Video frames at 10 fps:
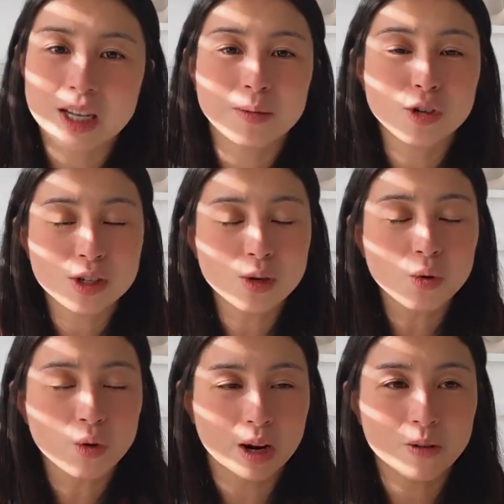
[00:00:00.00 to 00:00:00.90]
And I'm just so
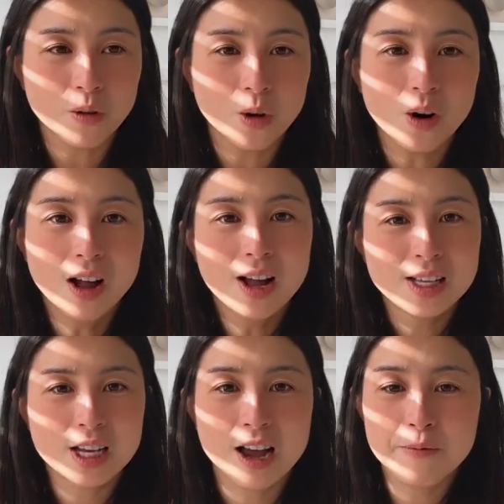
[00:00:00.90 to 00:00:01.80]
grateful
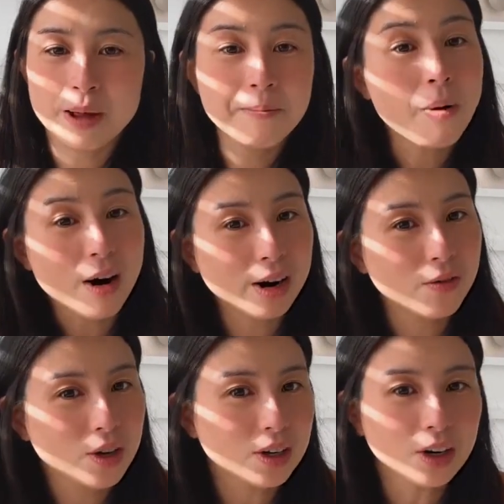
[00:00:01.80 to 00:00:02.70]
to have been part
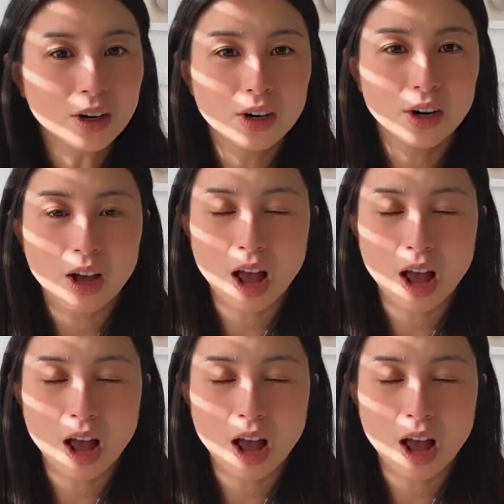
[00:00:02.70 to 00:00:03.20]
of their